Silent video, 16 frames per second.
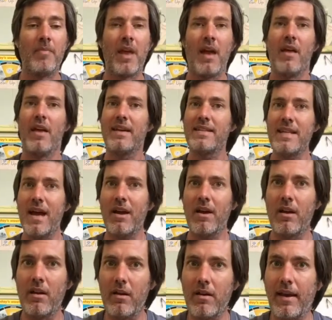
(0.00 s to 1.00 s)
It's not going to
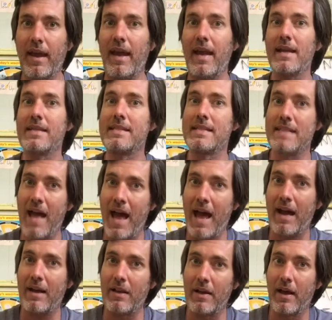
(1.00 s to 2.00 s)
look
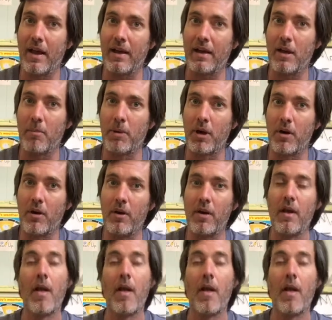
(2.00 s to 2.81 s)
exactly like a bird,